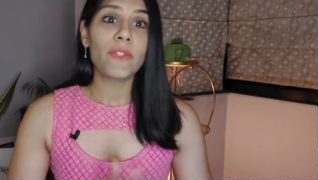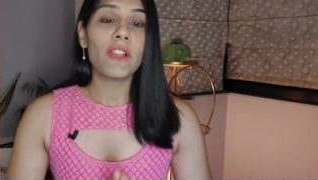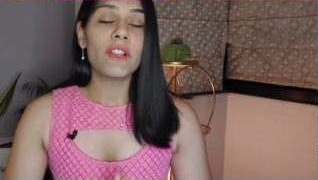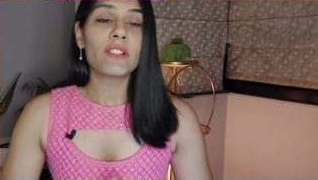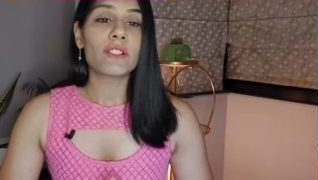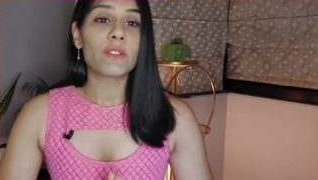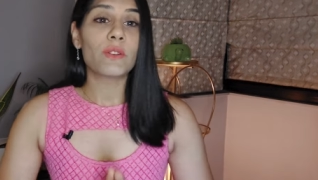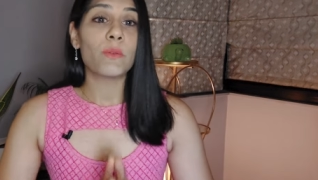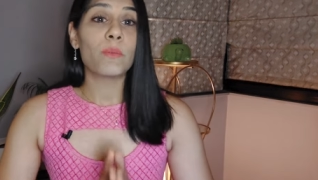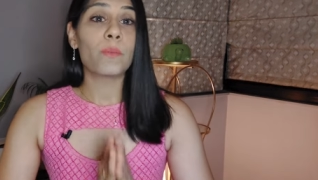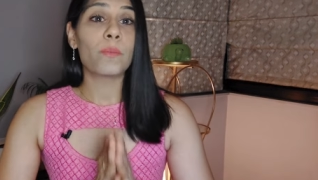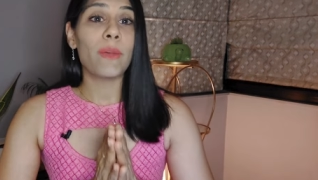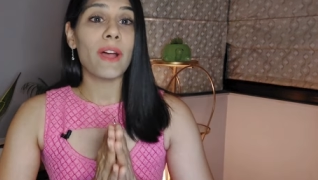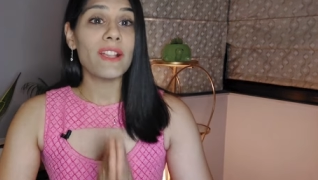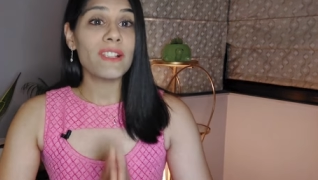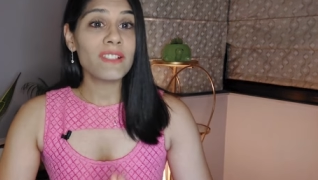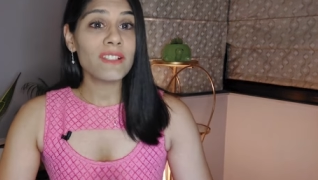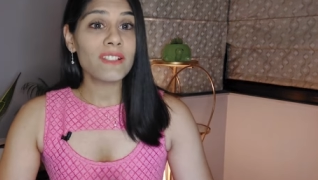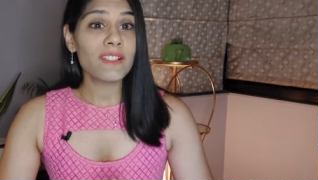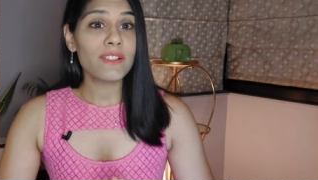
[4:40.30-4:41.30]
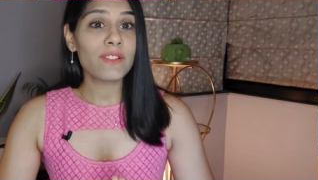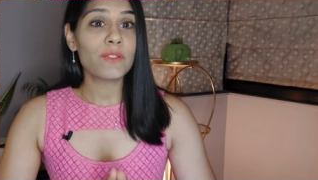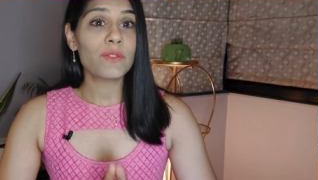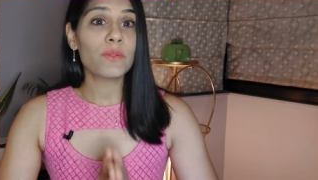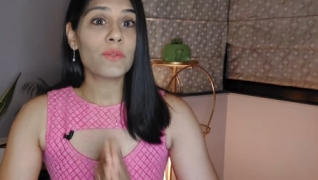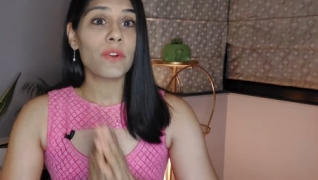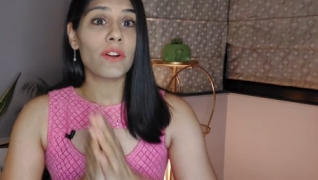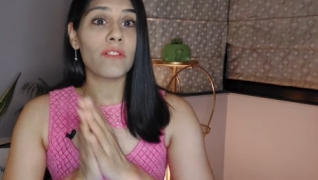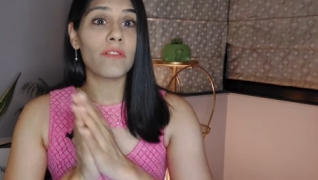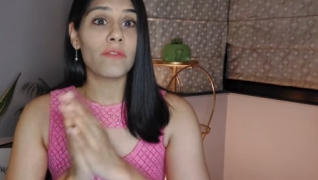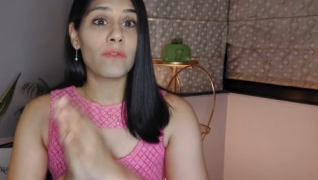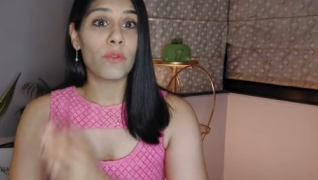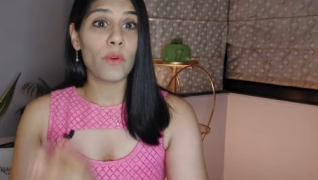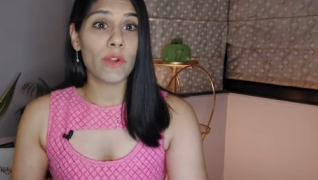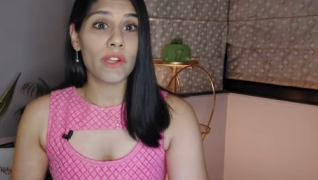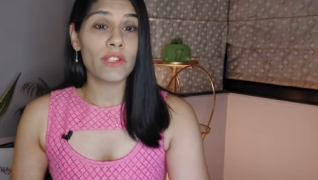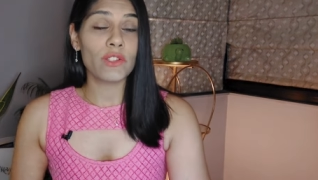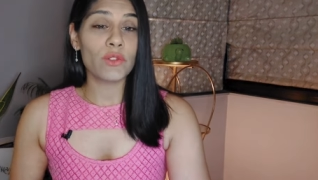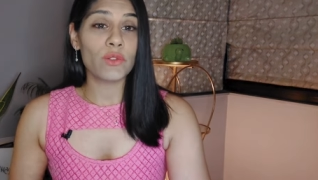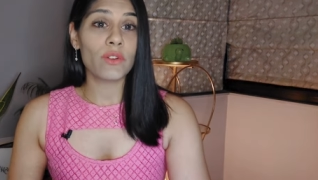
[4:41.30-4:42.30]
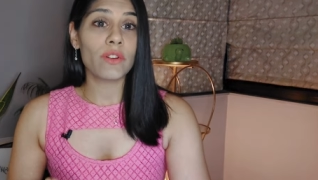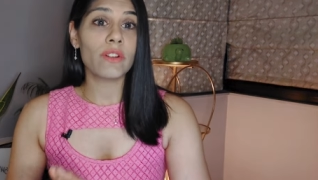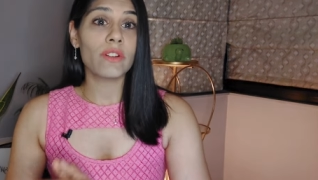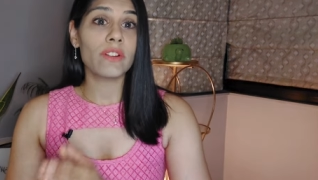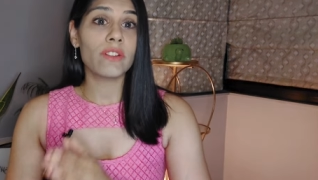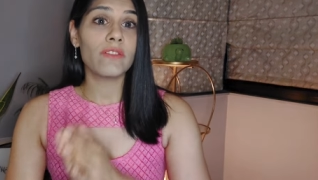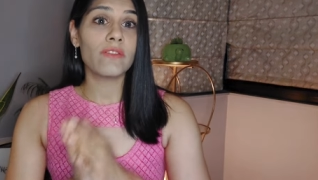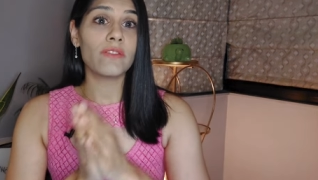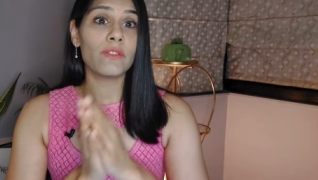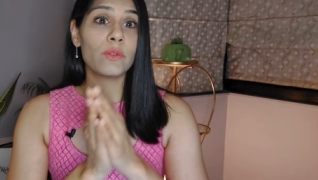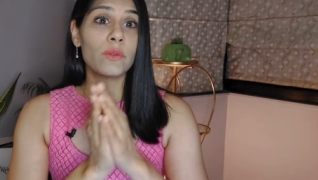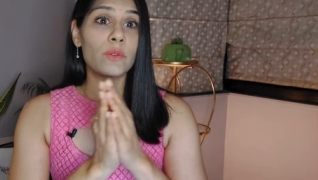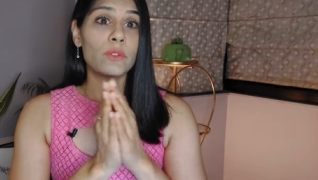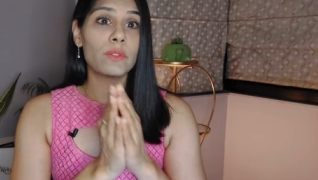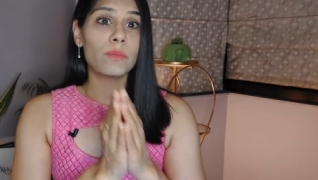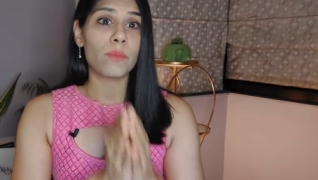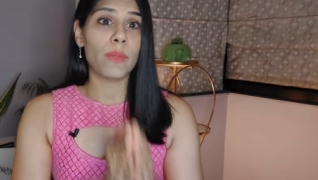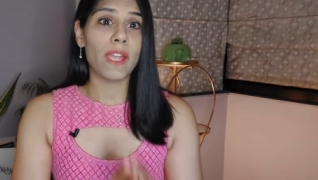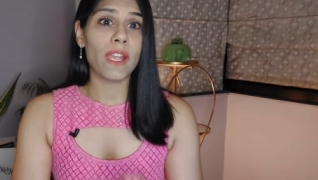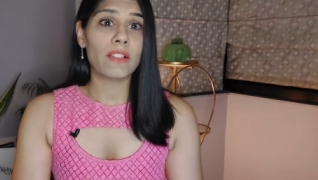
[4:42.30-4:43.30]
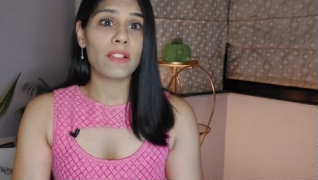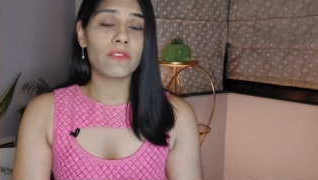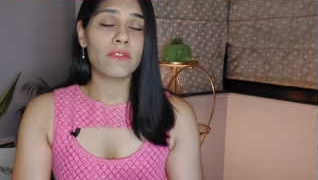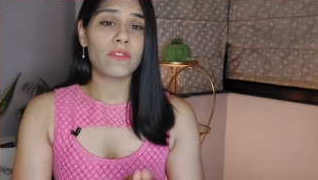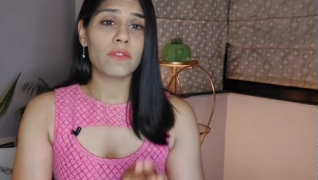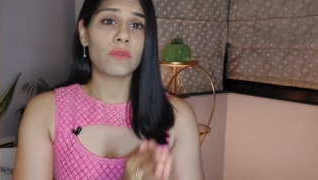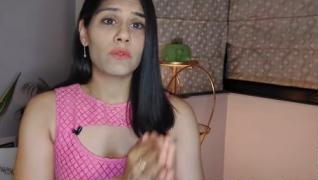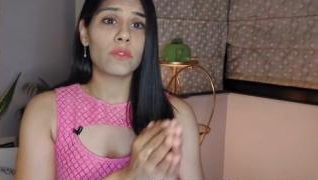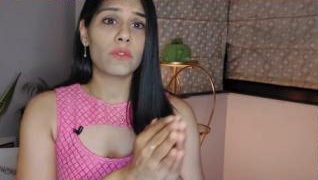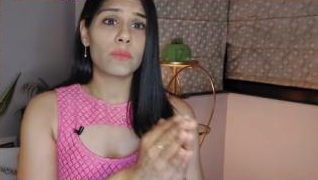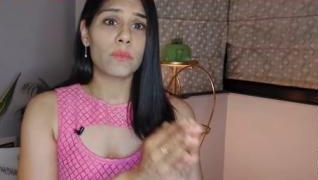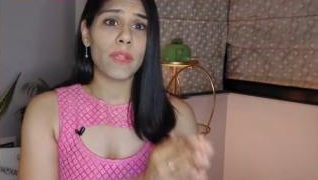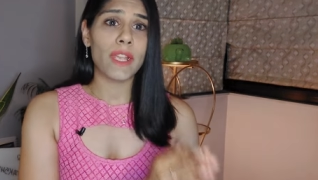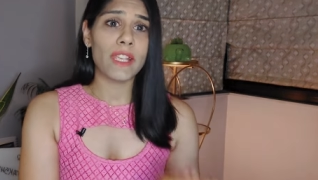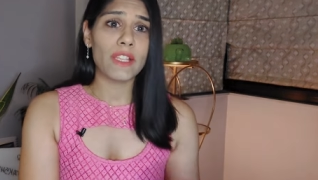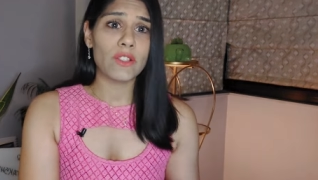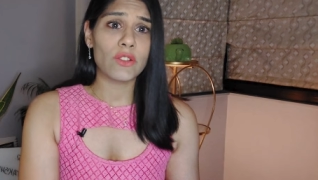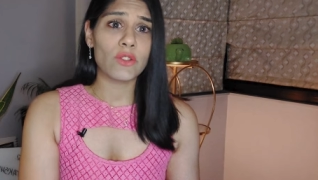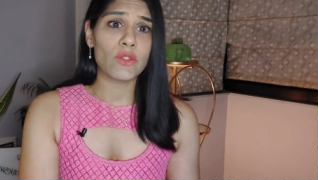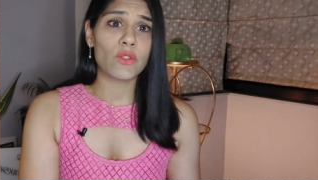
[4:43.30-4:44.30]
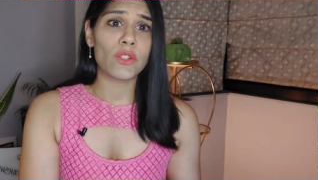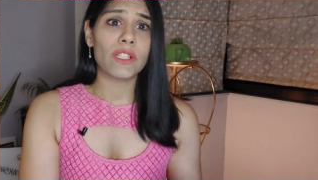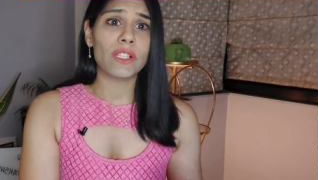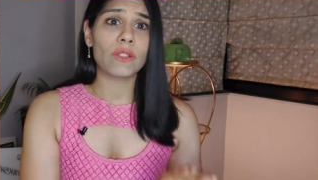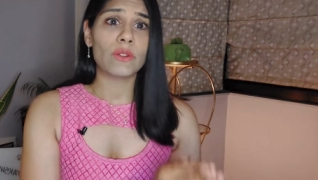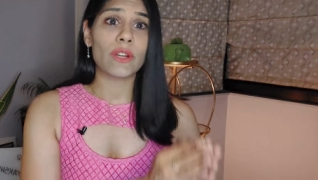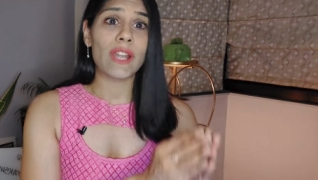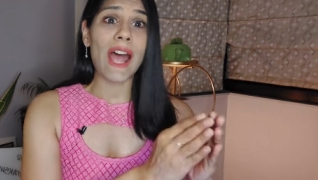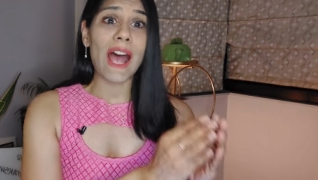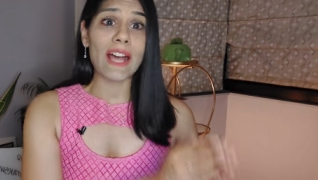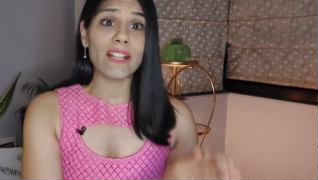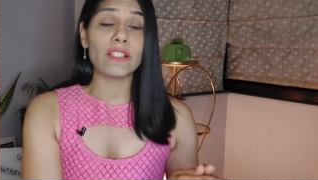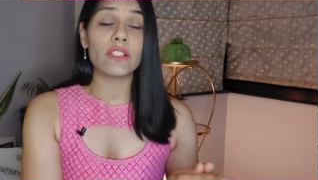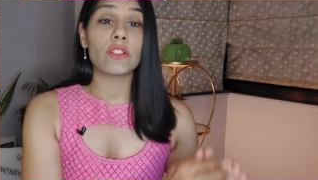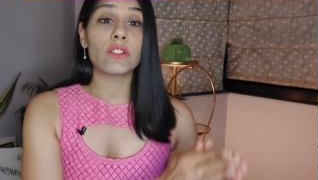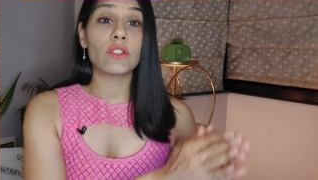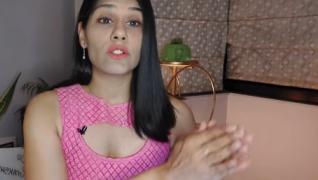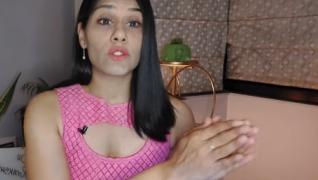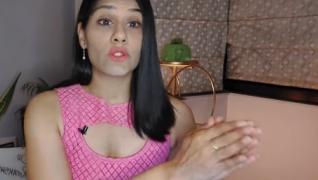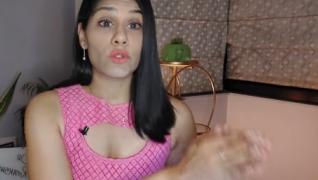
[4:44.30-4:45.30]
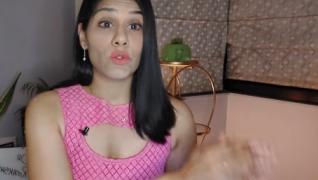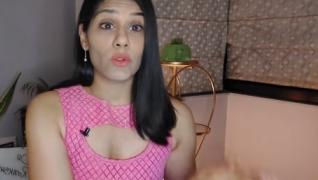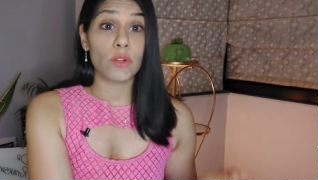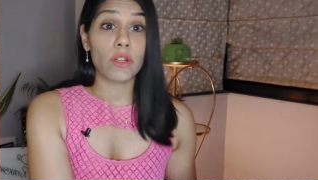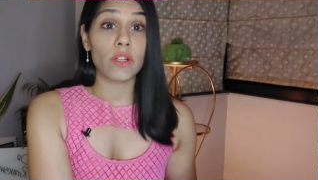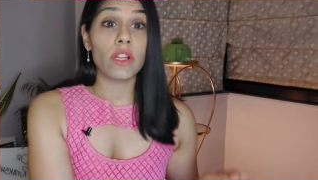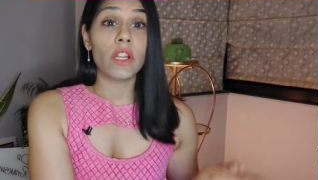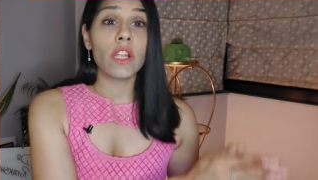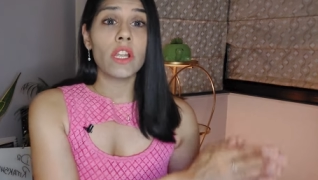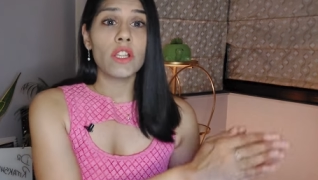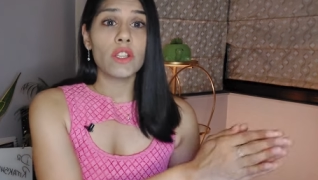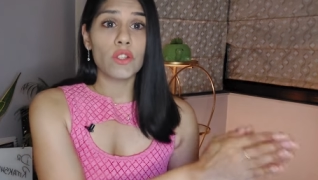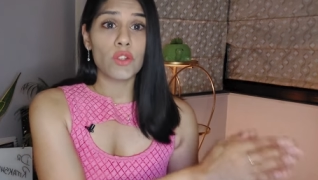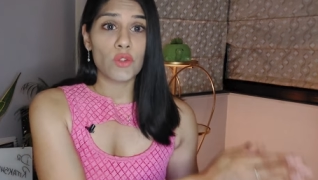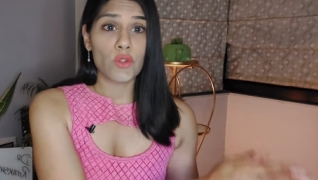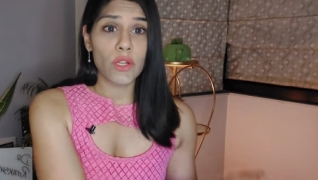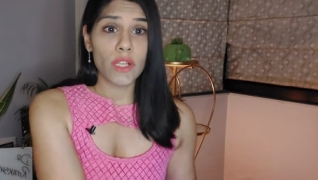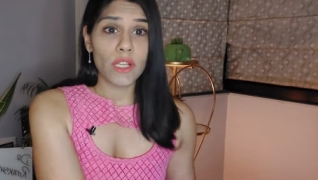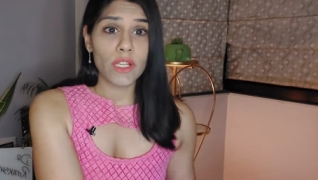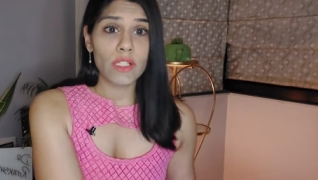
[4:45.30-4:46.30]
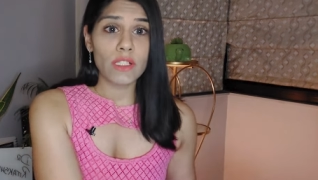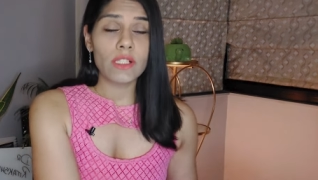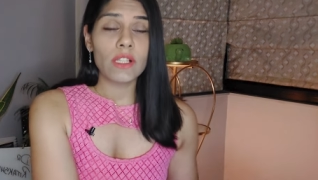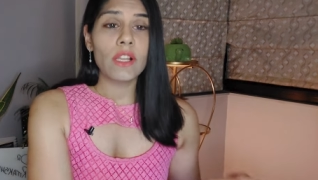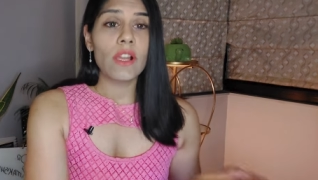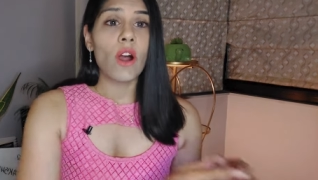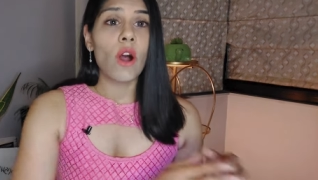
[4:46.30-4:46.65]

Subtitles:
So best is to avoid sugary foods, baked foods, pastries, or added sugar drinks.